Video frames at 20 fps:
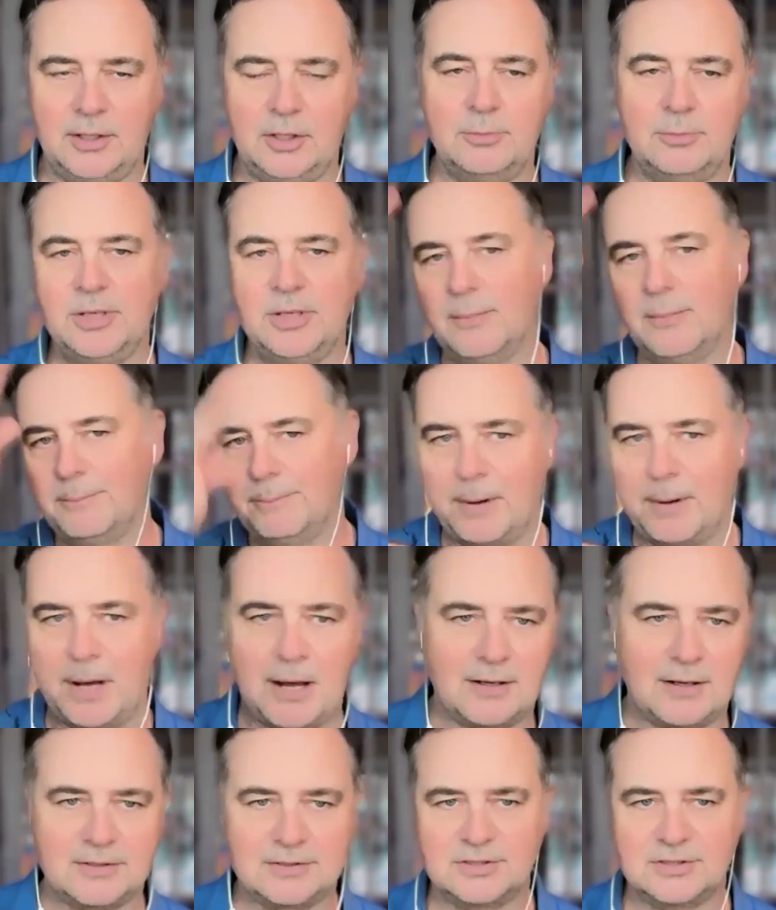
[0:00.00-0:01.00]
It could be a
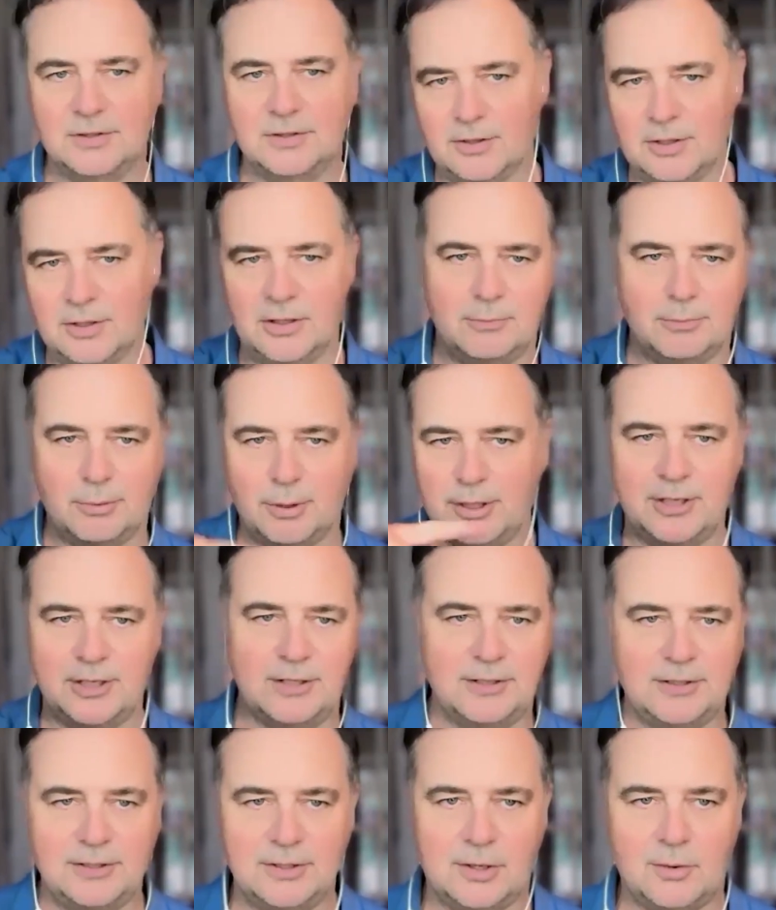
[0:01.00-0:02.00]
box and they're going to break
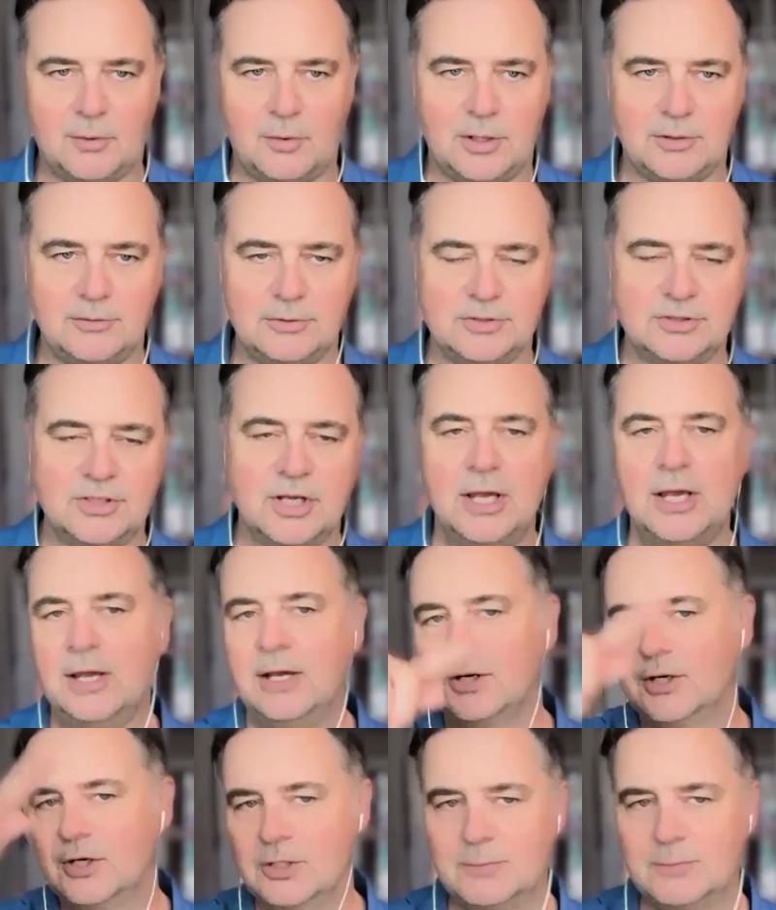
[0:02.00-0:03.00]
it into quadrants.
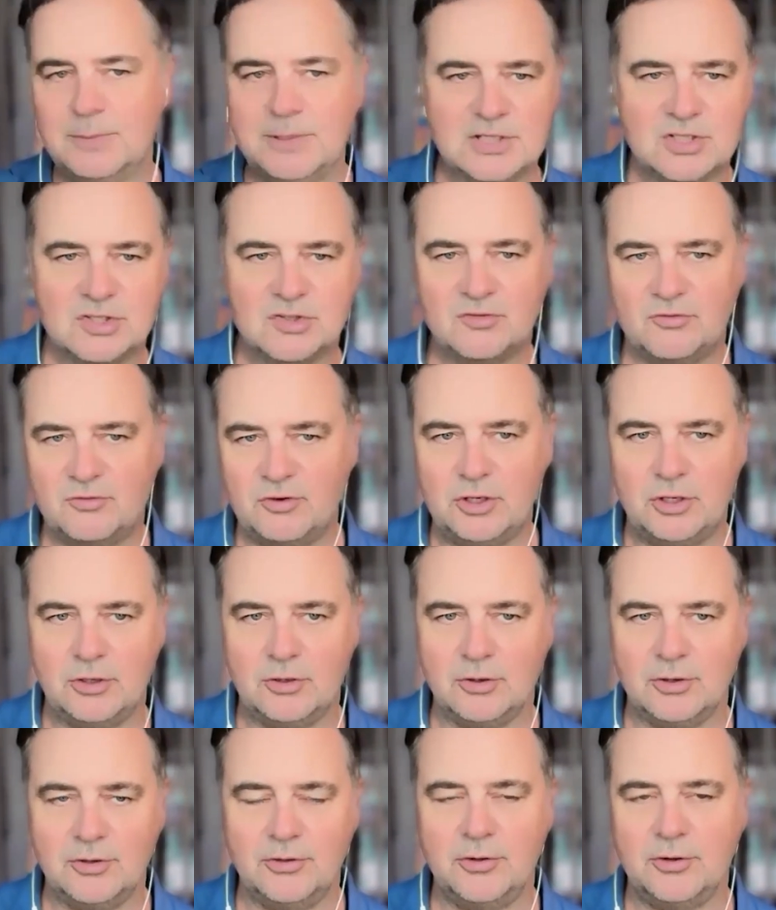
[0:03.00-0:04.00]
It could be a
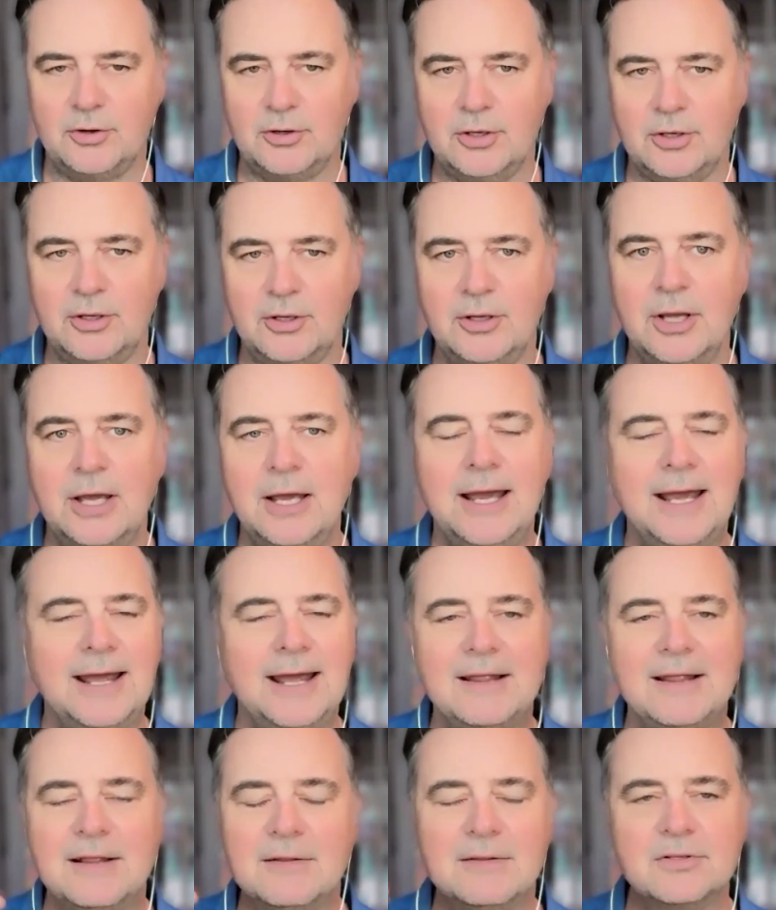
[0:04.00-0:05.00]
sphere and they're going to,
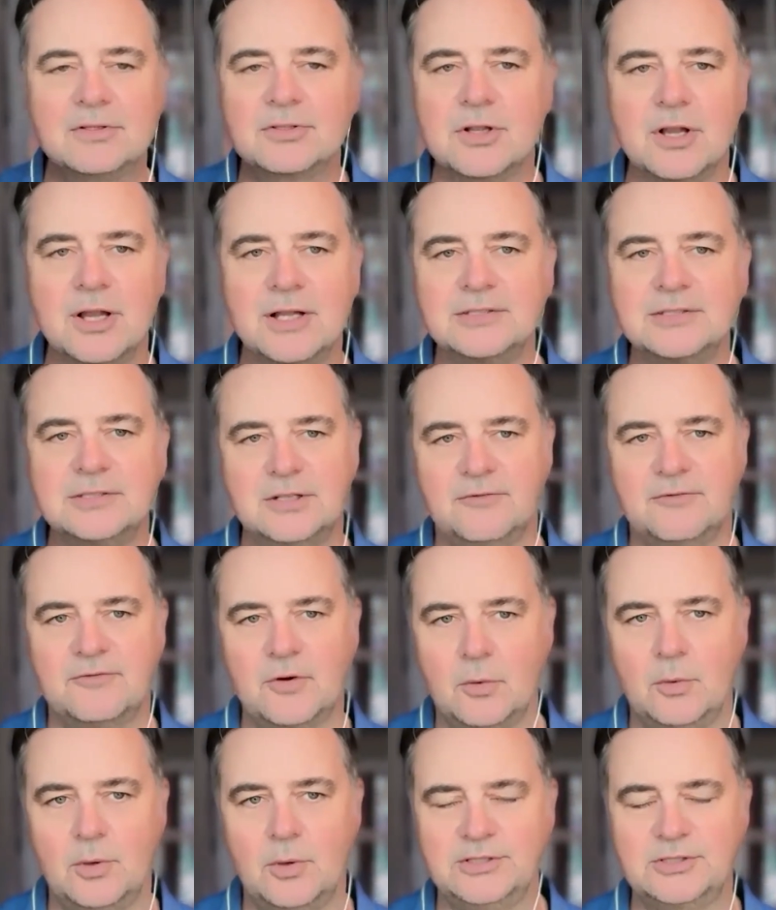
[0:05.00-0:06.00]
there's lots of
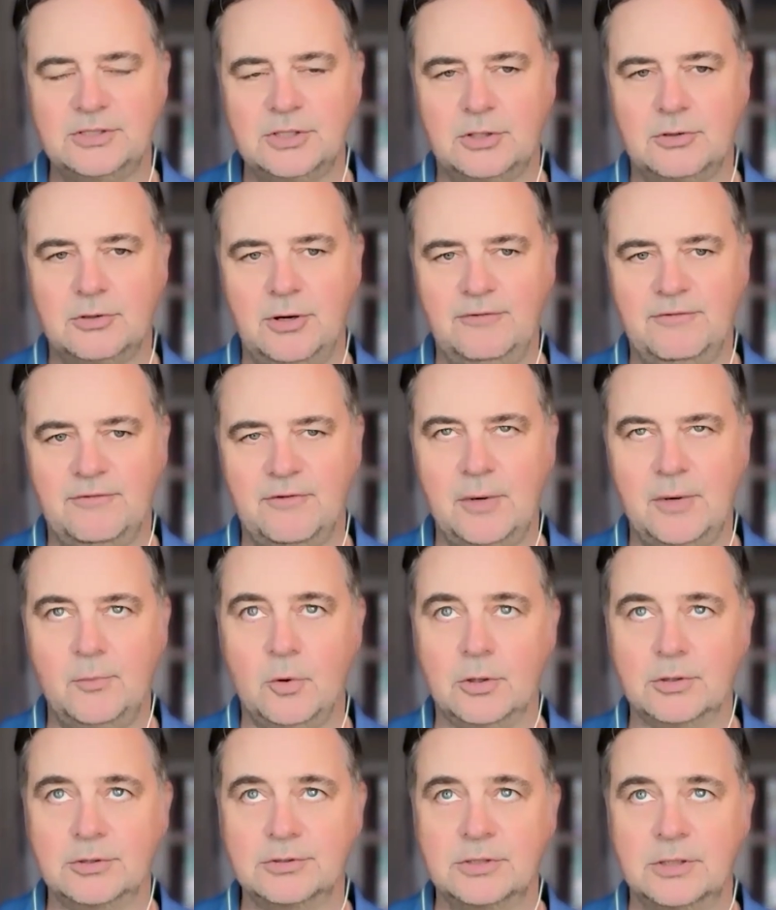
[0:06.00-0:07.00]
different ways to create
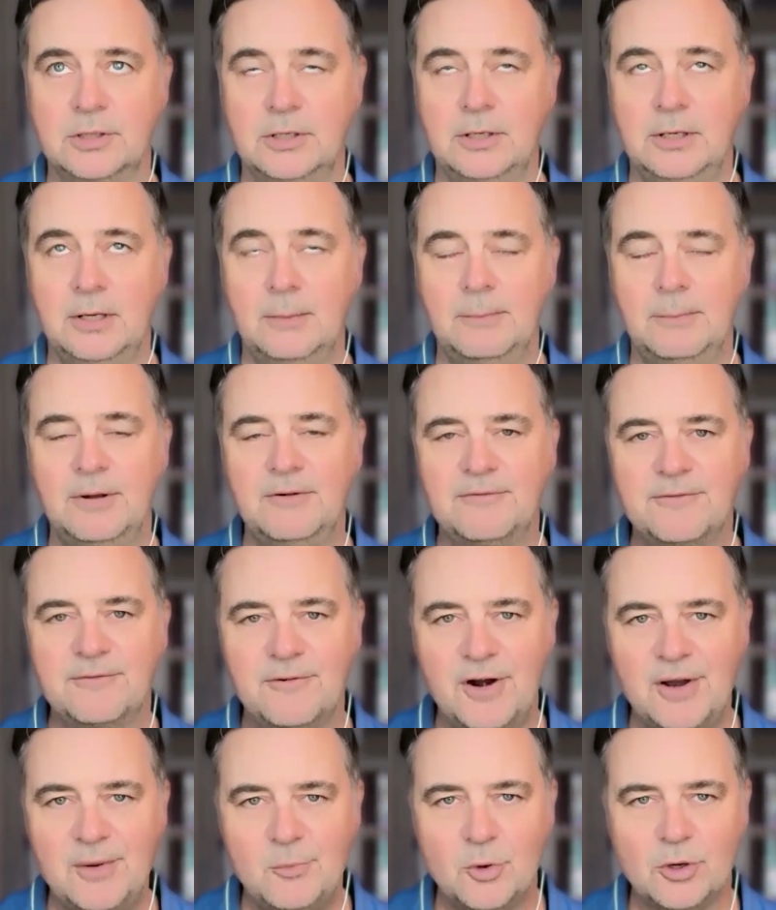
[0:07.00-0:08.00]
frameworks, but
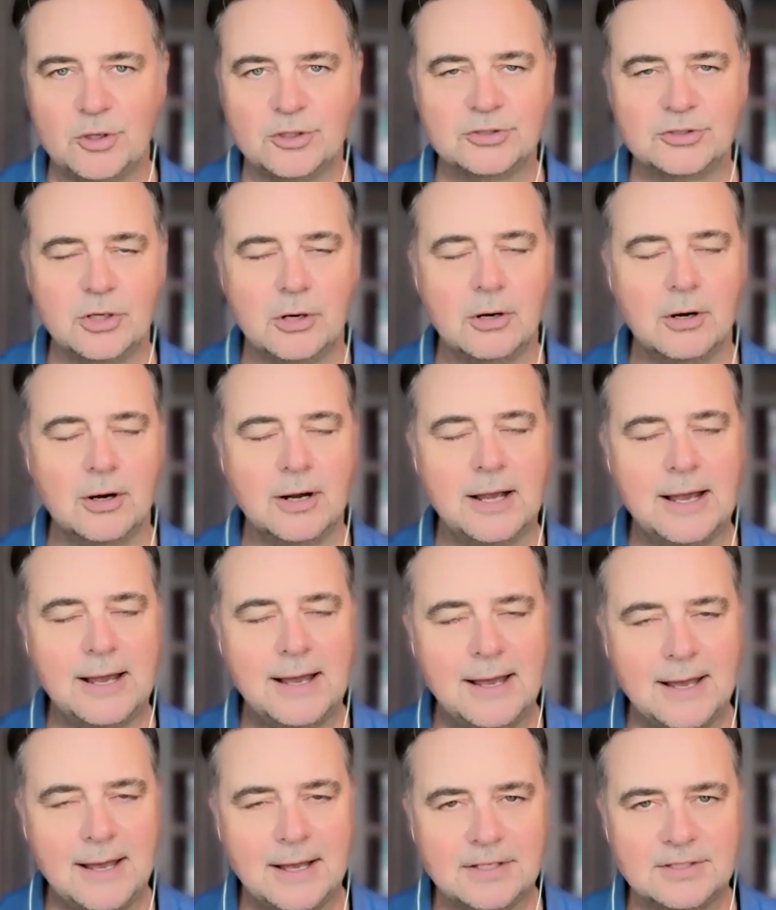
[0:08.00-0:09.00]
frameworks are
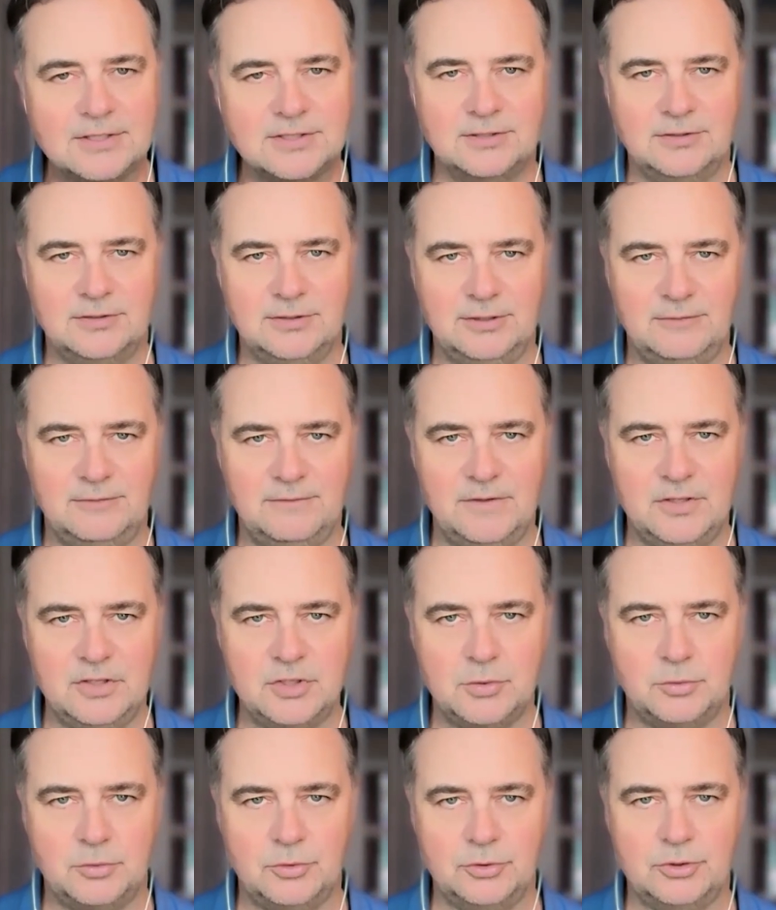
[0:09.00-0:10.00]
excellent
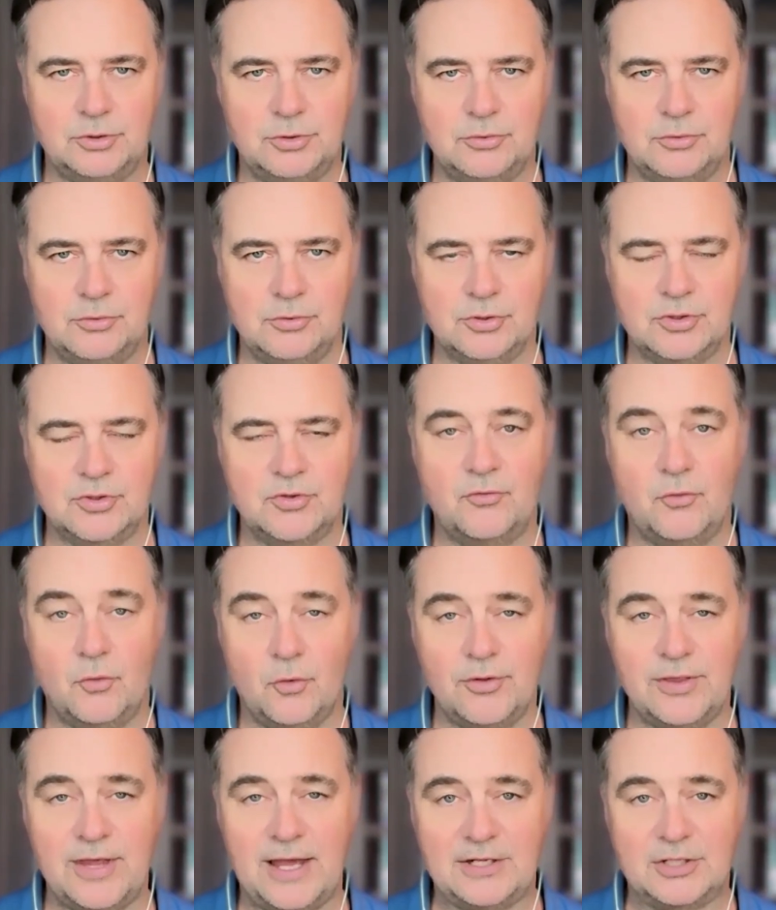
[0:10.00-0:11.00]
visual tools
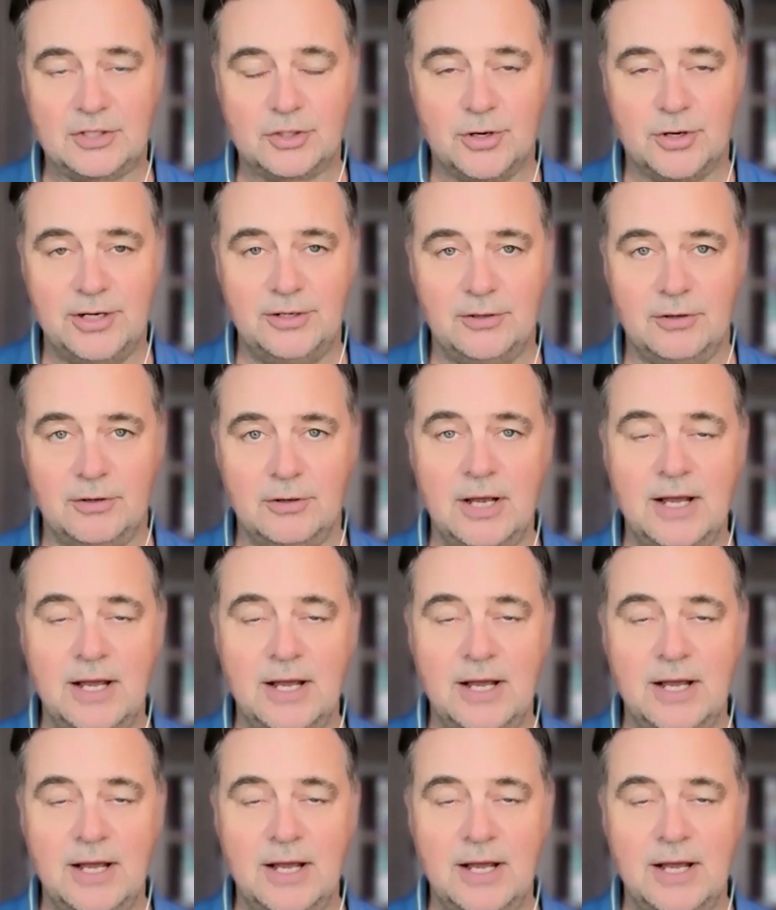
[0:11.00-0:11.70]
for that trainer